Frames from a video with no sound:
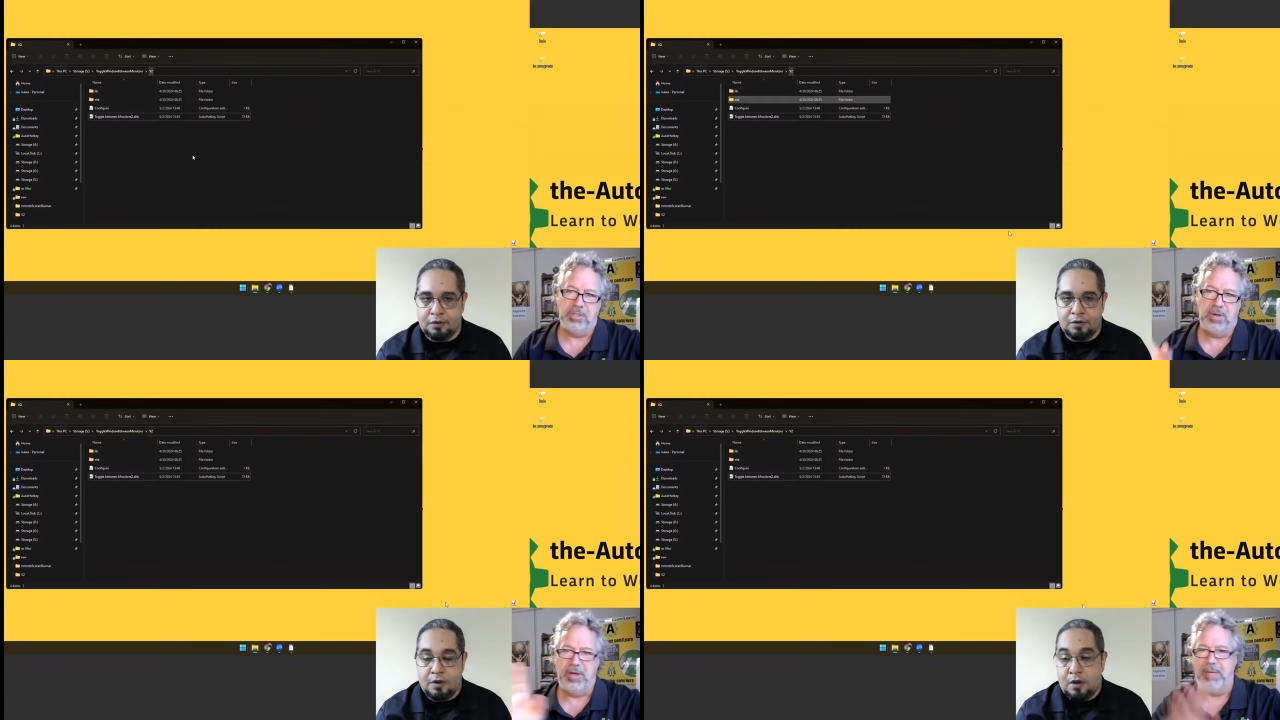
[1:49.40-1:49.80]

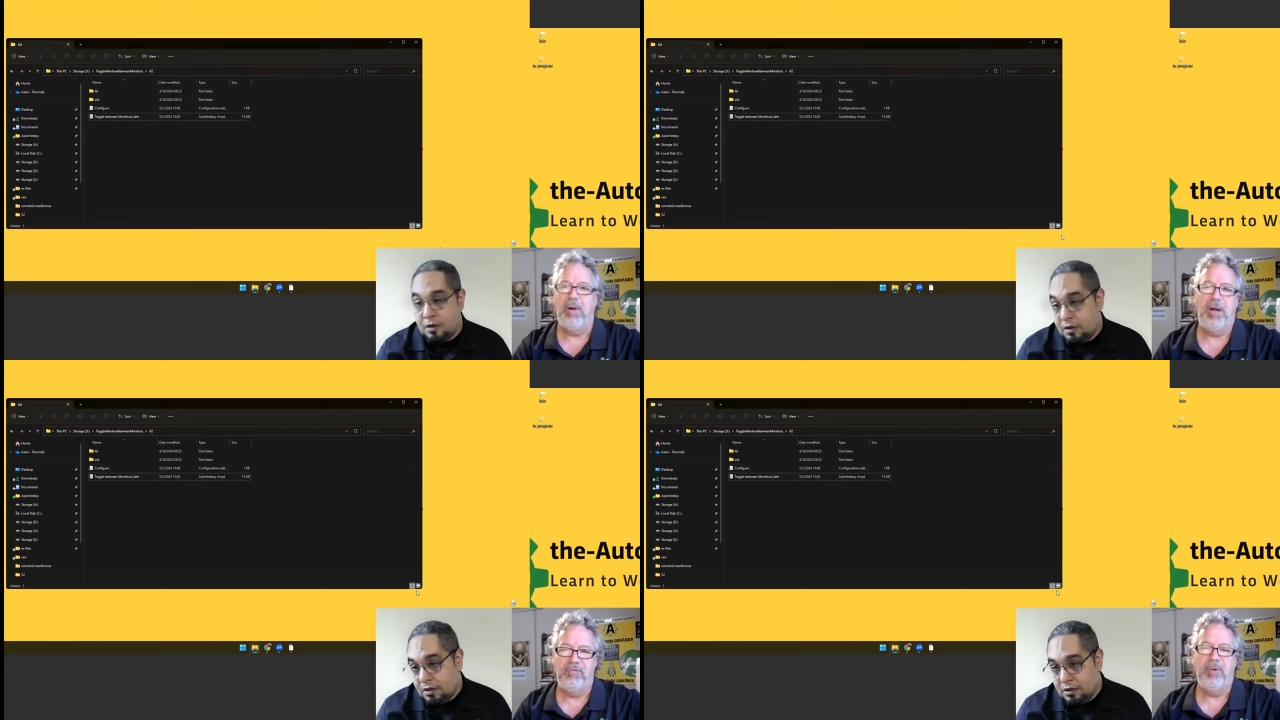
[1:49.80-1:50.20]
Speaker 1: is already
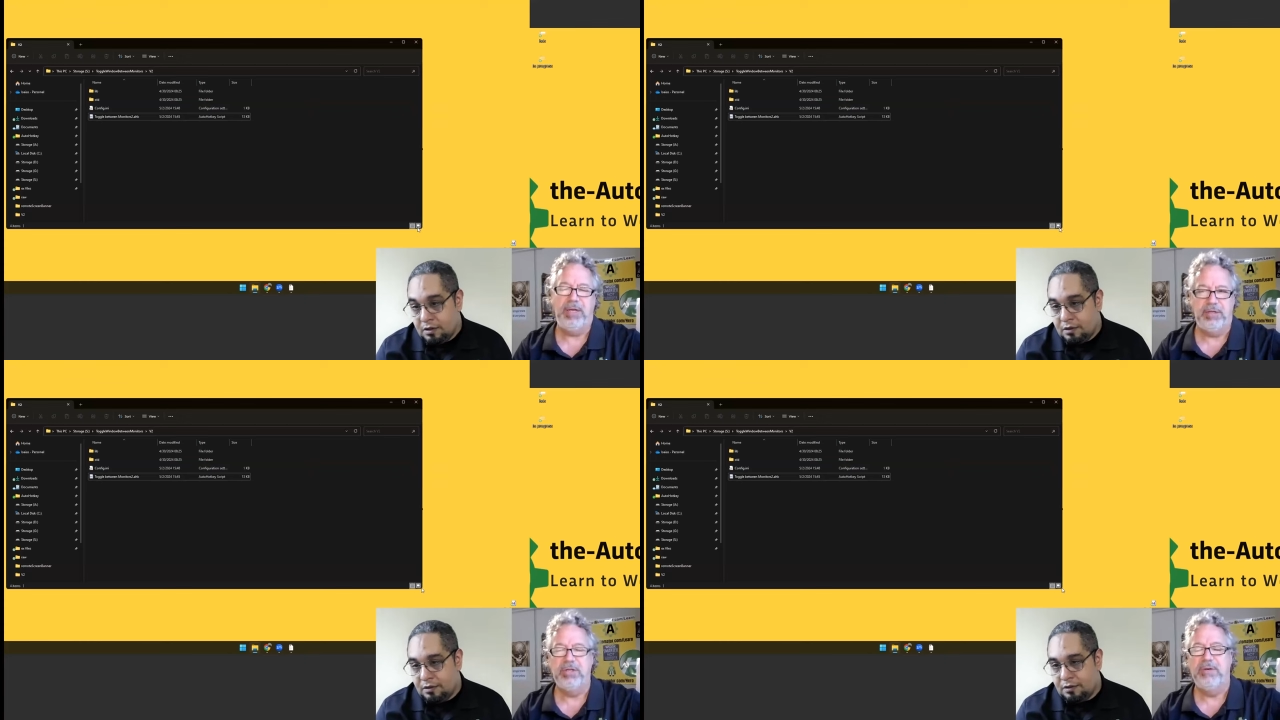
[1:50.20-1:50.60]
part of what
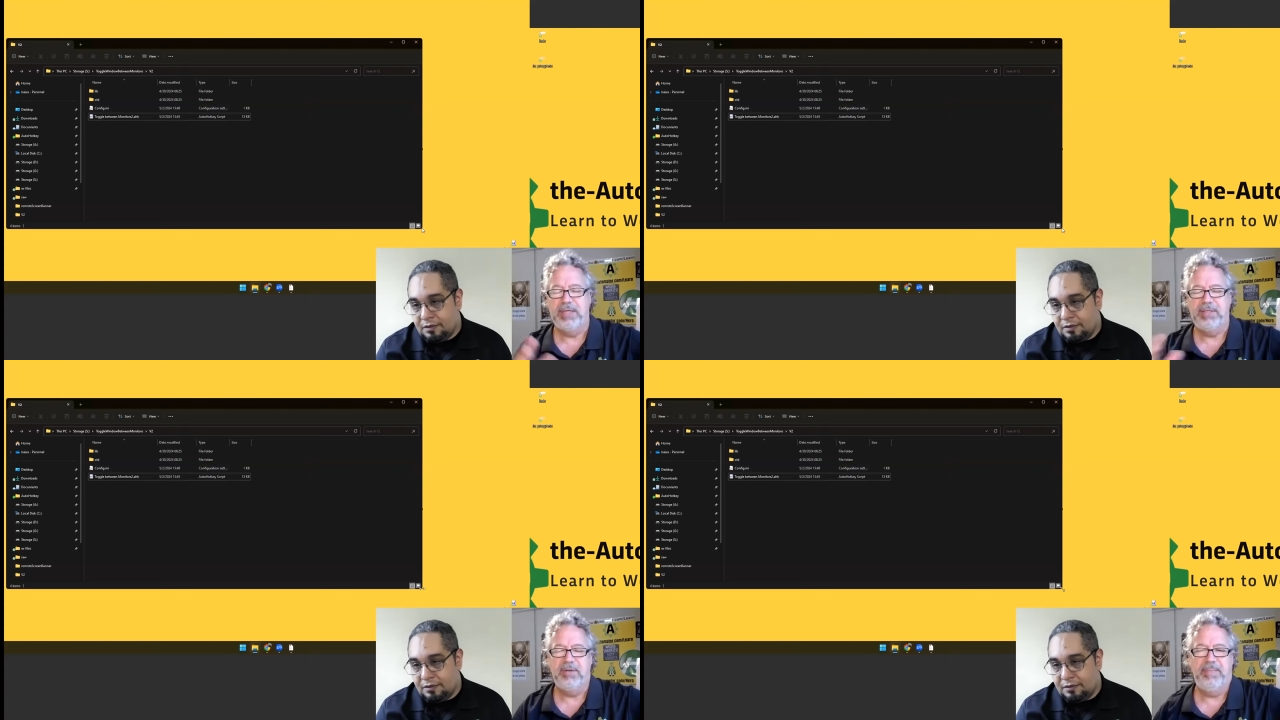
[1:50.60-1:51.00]
you're
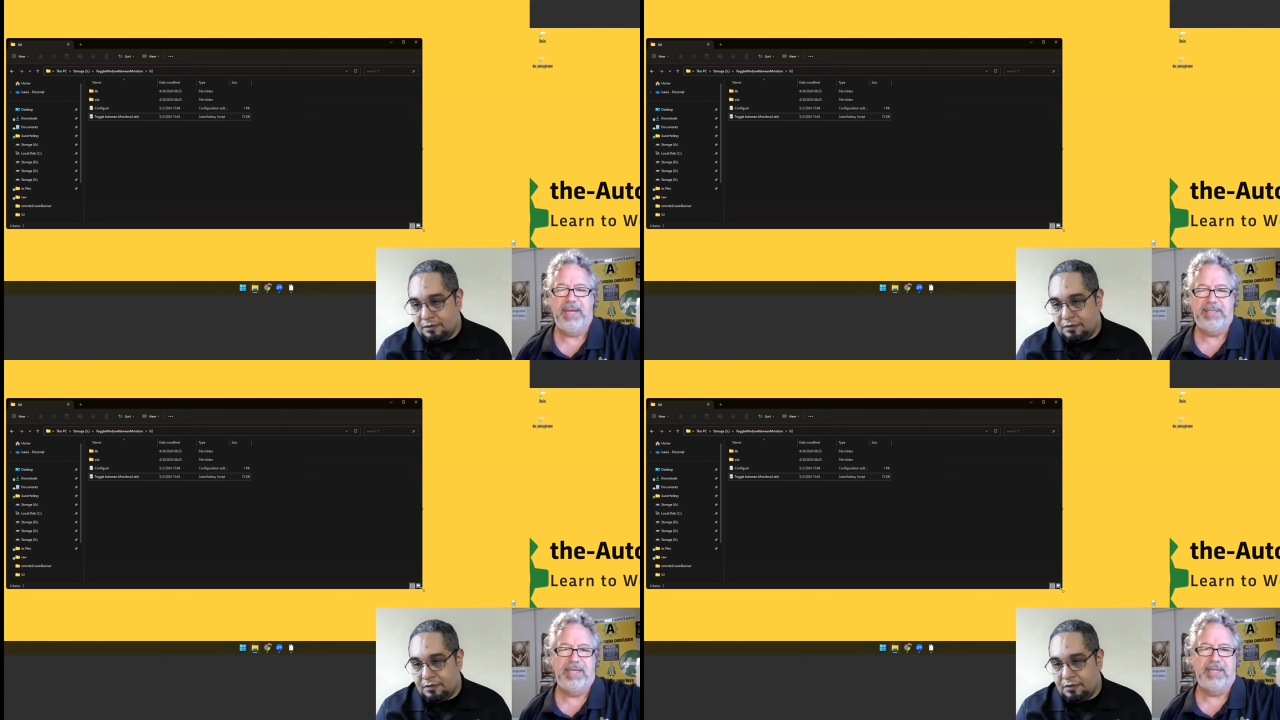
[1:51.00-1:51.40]
doing, so it
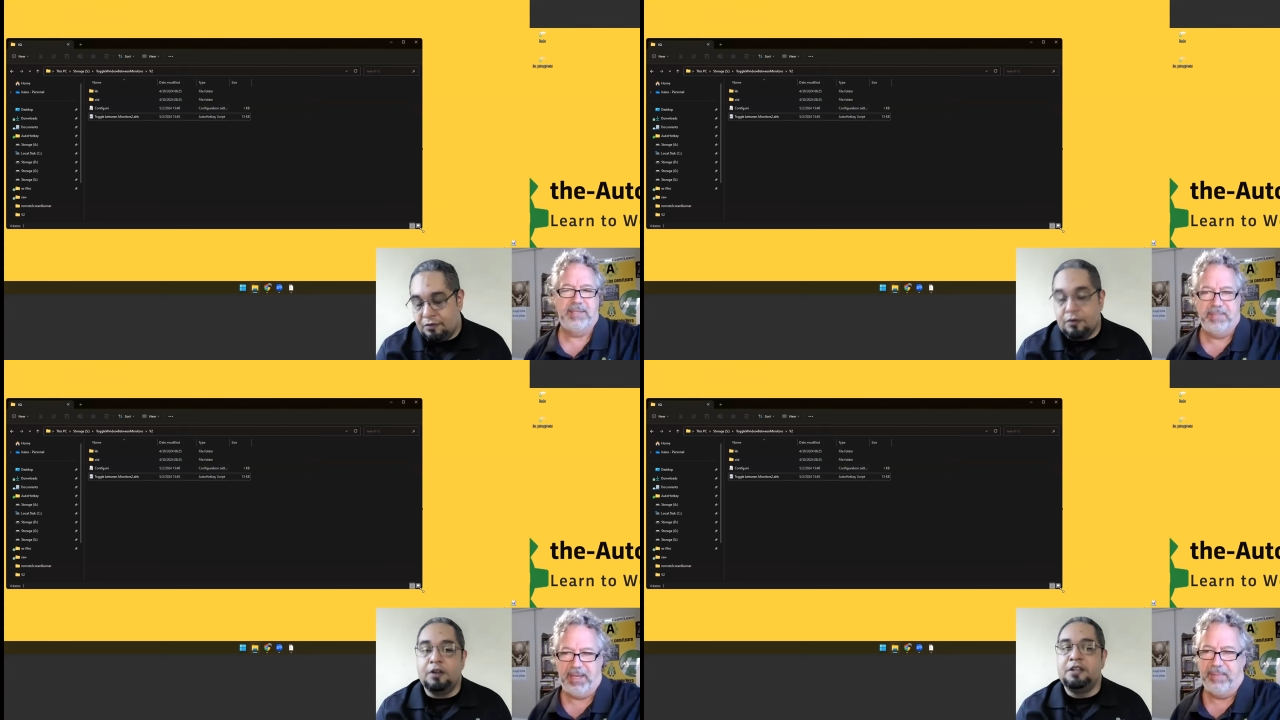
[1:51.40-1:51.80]
makes sense
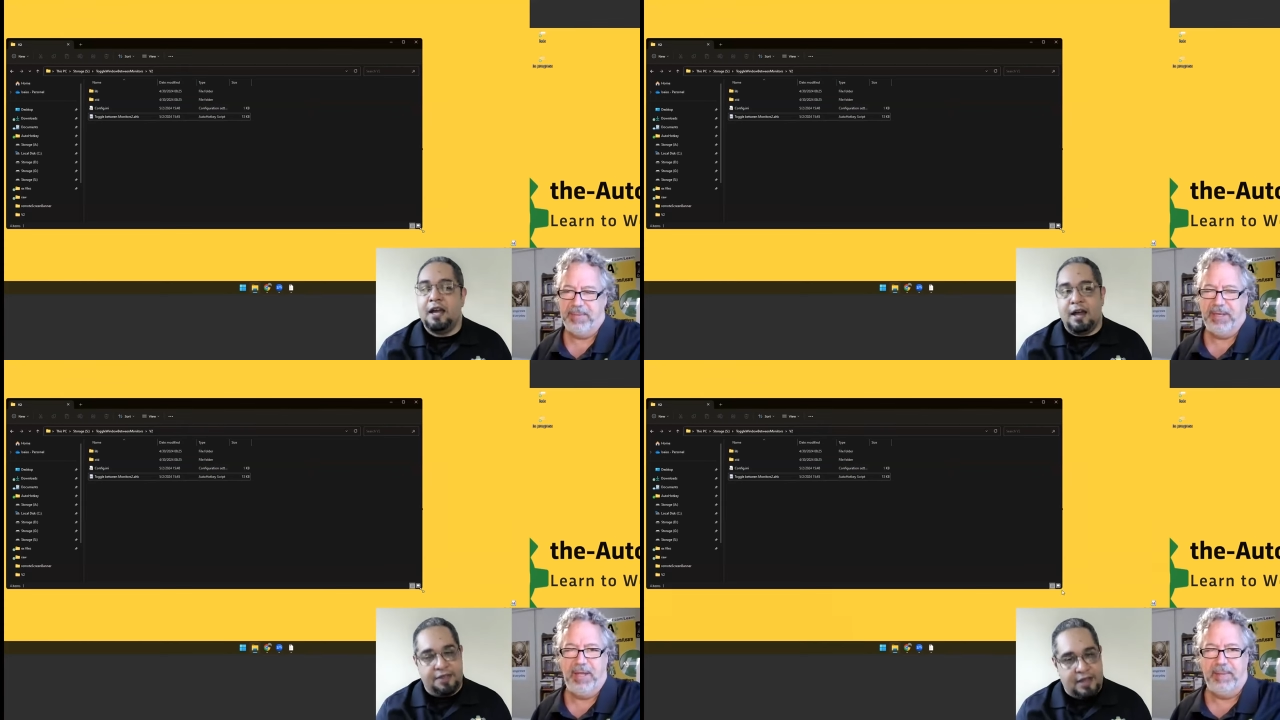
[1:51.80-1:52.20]
to me.
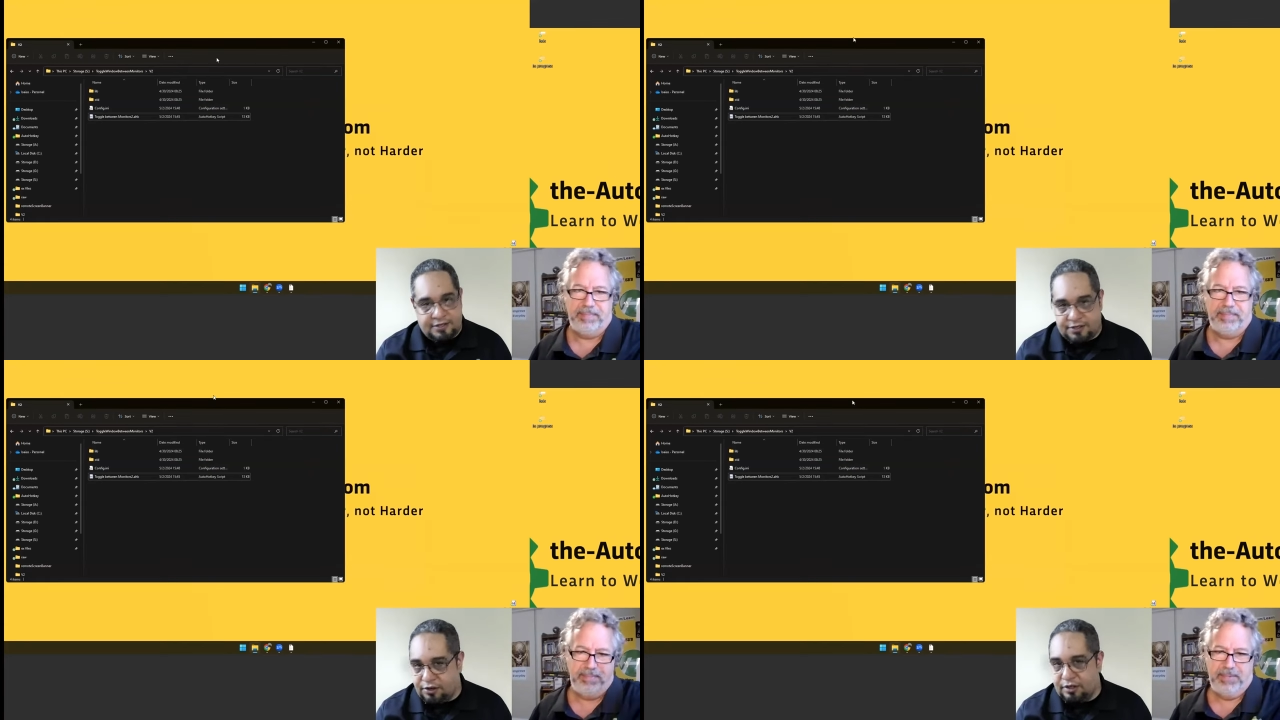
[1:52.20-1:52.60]
Speaker 2: Yeah,
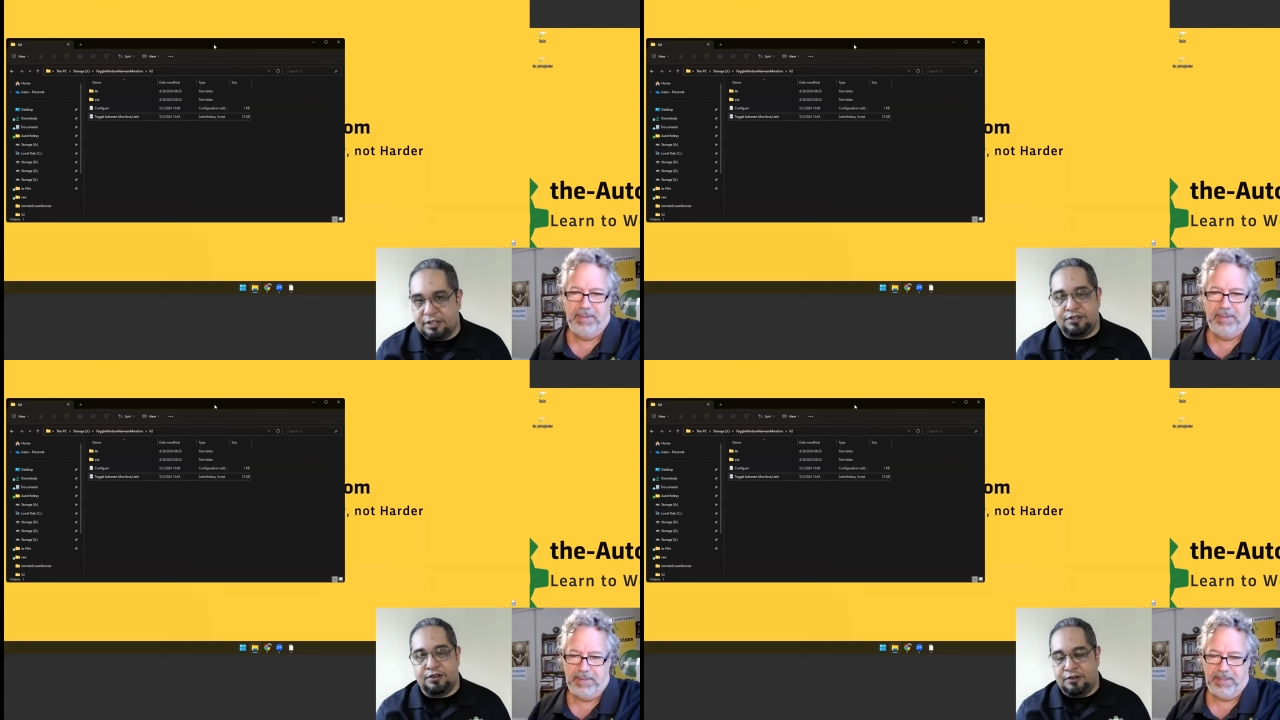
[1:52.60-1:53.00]
that's totally
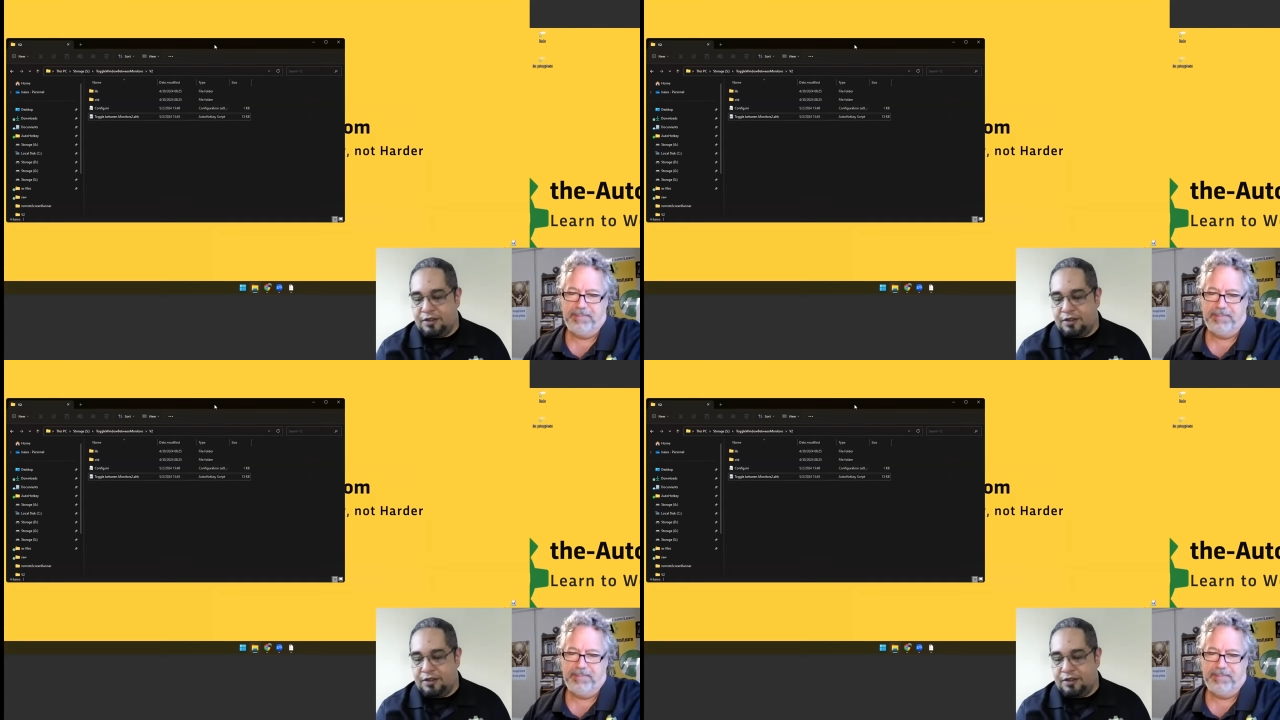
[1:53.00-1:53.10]
true.